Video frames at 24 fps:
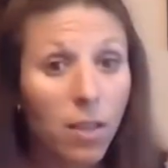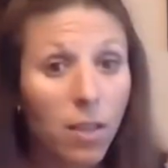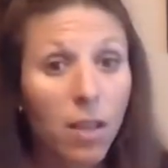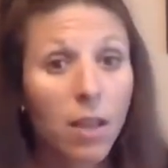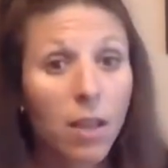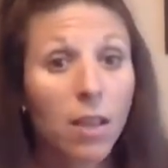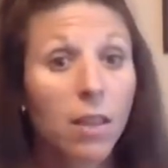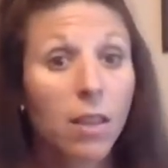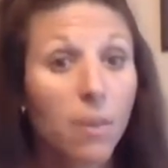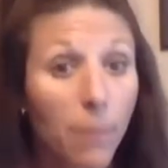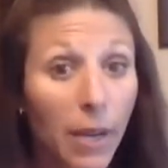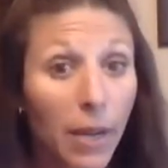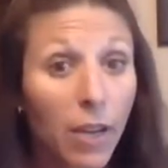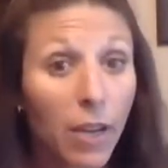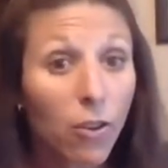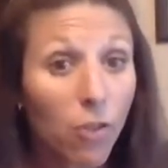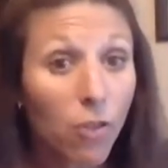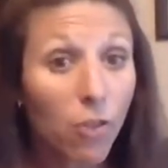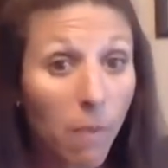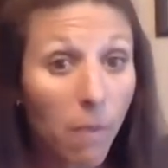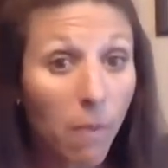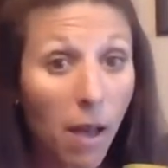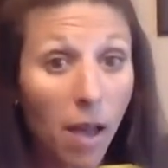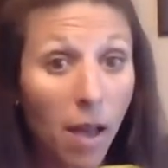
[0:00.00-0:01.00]
the bigger
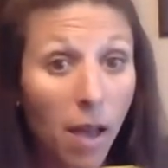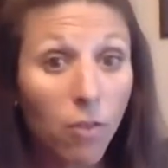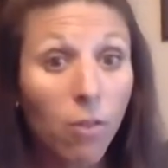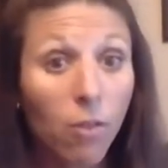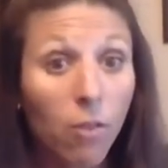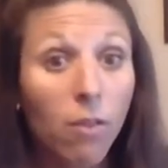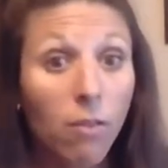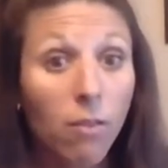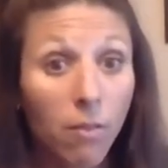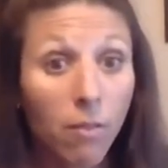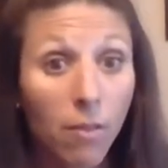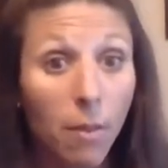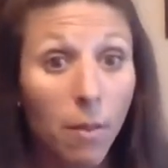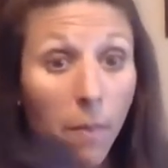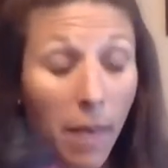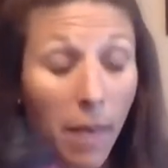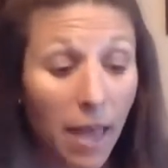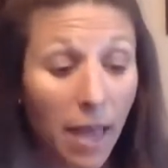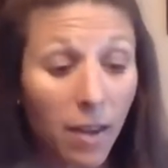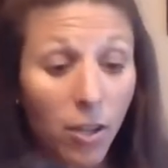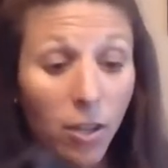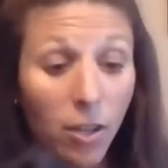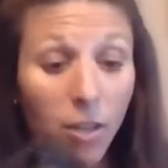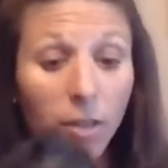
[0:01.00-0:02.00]
the bottle, the
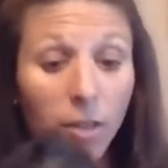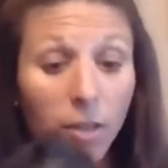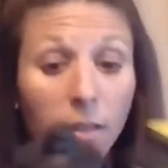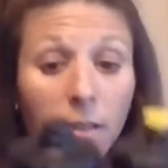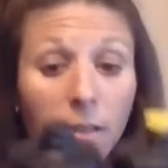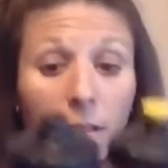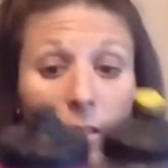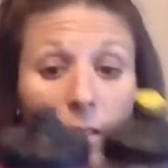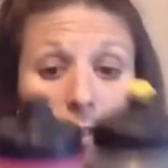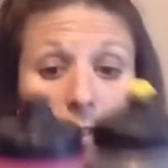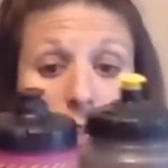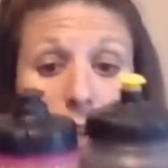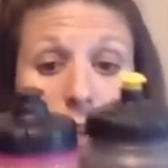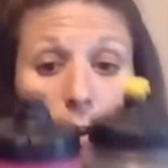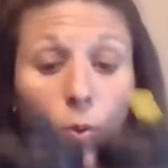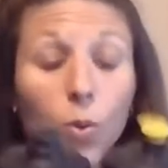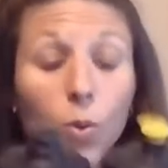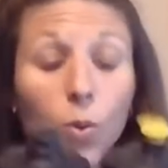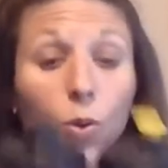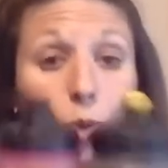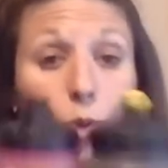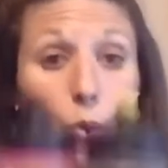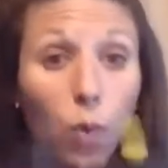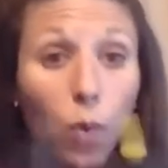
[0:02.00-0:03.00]
better.
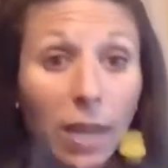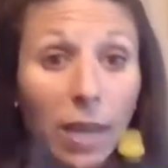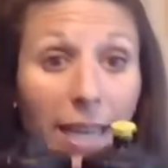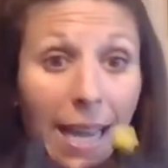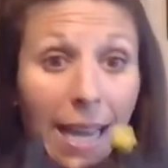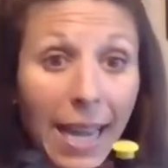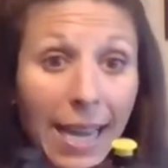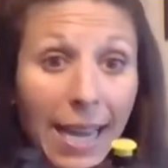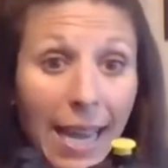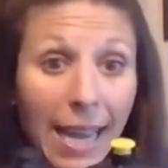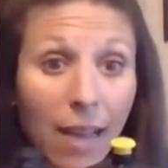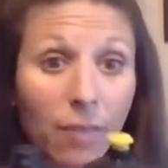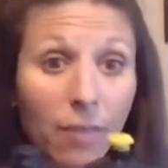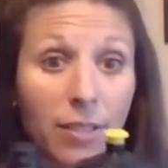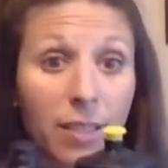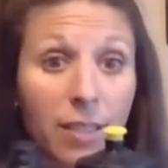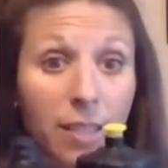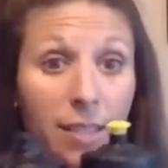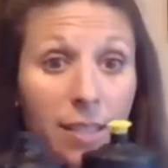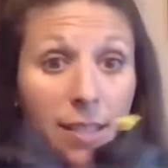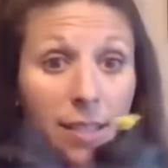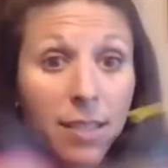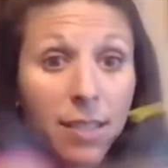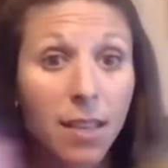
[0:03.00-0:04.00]
So 28
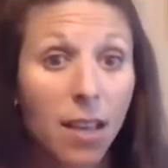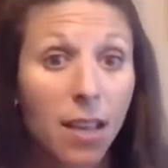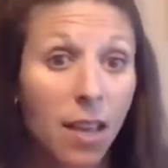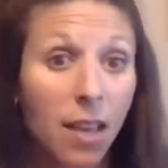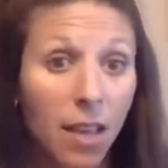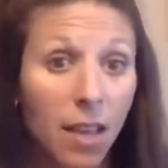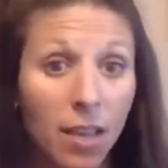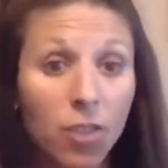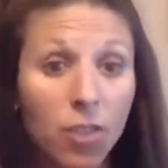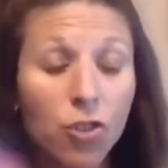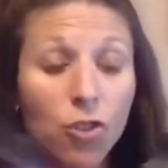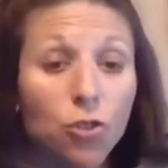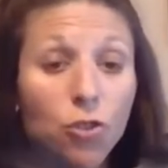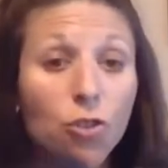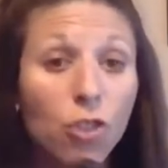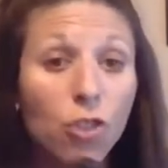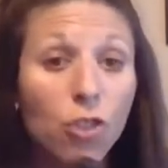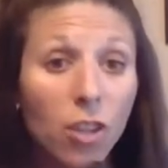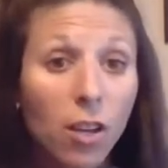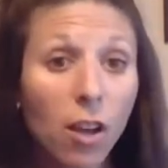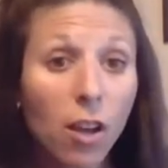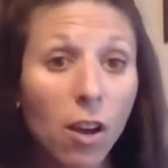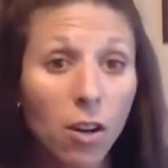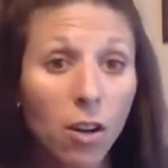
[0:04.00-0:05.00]
ounces is
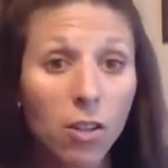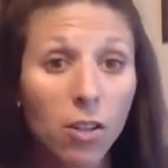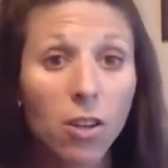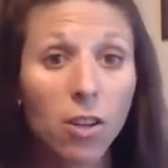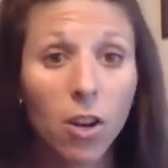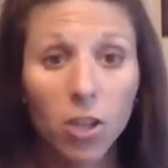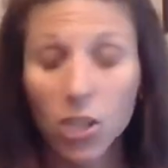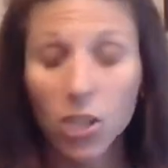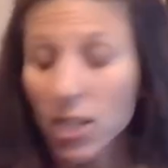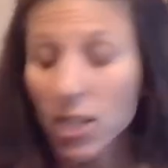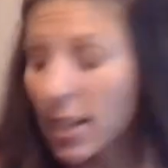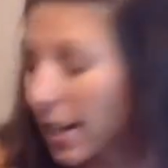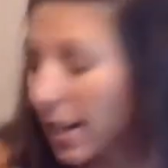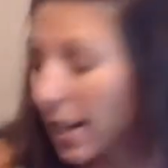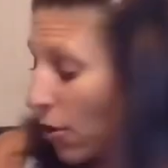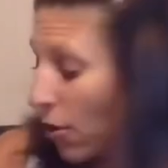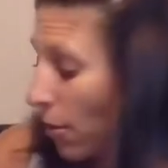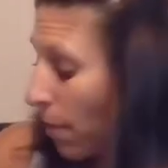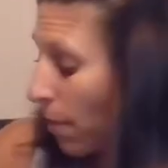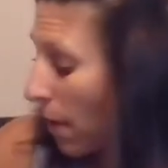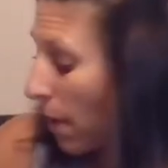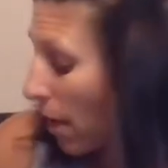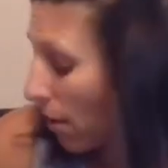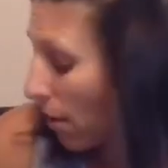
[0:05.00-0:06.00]
usually our
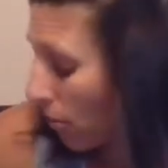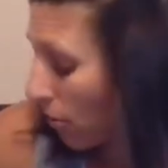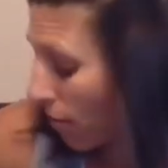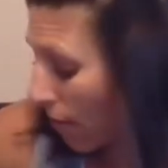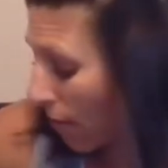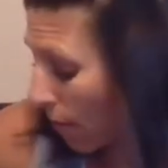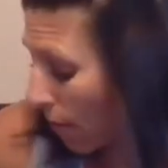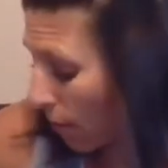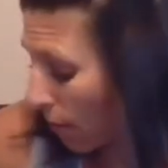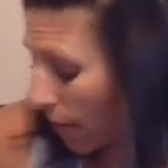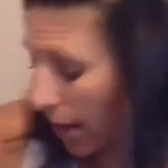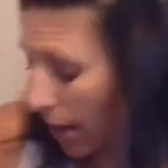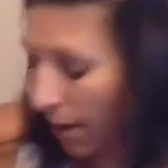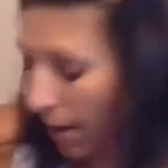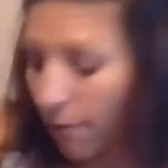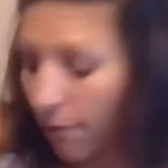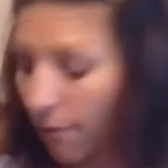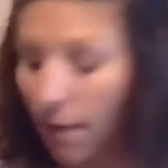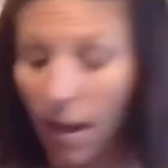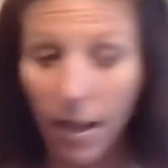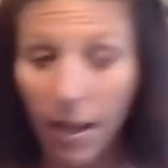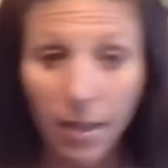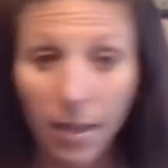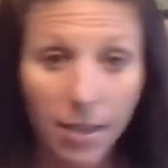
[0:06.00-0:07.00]
standard bottle that we can
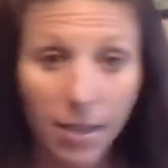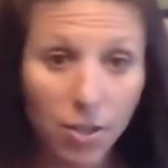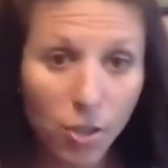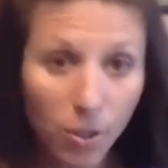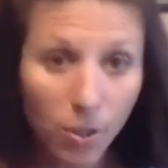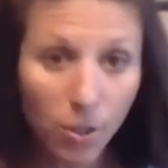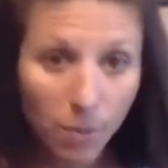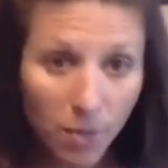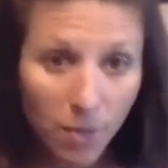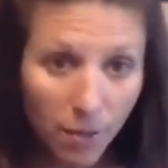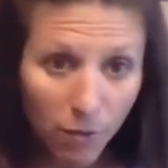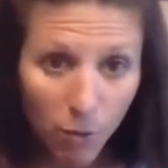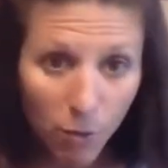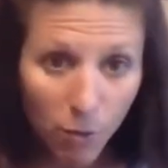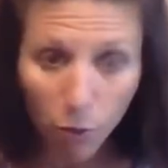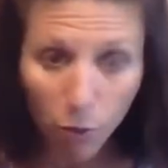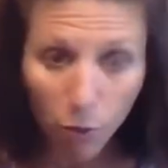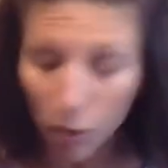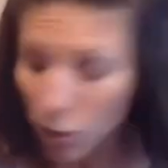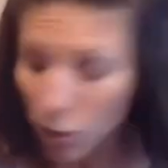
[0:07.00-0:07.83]
find in terms of sports